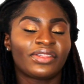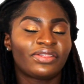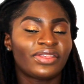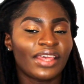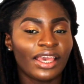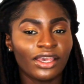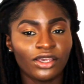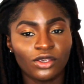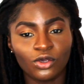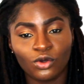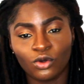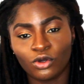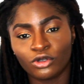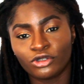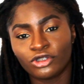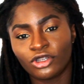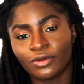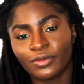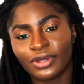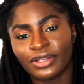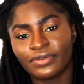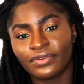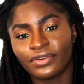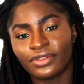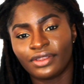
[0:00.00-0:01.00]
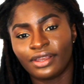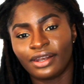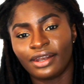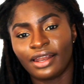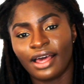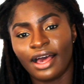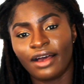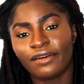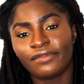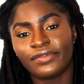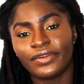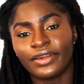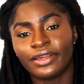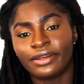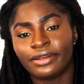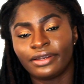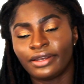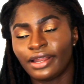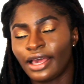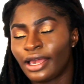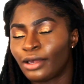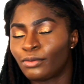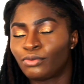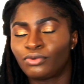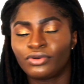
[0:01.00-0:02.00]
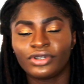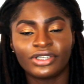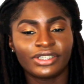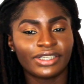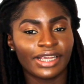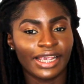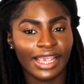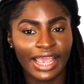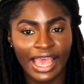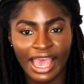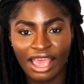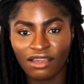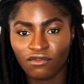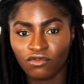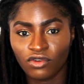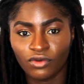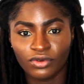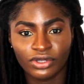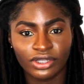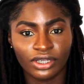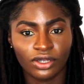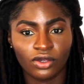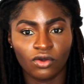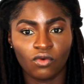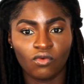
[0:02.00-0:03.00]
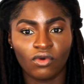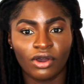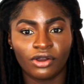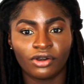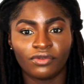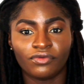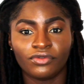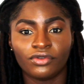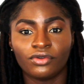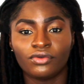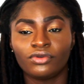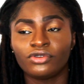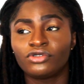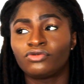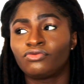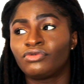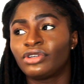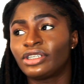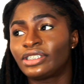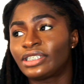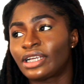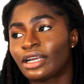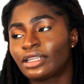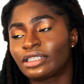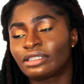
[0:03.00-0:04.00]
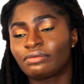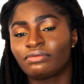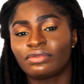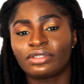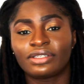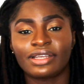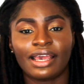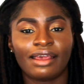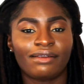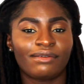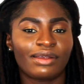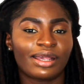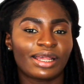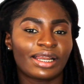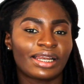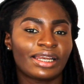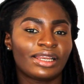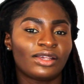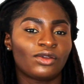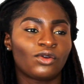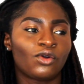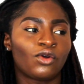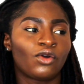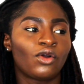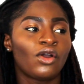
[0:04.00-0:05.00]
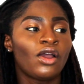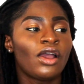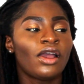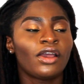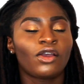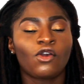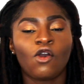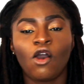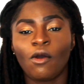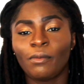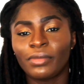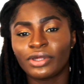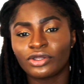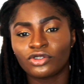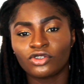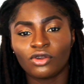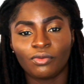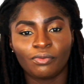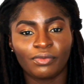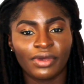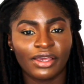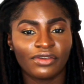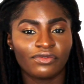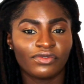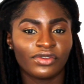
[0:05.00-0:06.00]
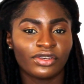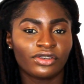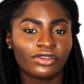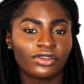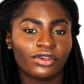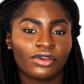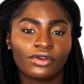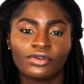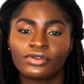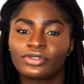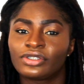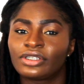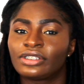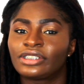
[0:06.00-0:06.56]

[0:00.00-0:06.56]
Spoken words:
Thank you all so much for the love, and I appreciate every single one of you who's reached out to me directly or comments on my videos,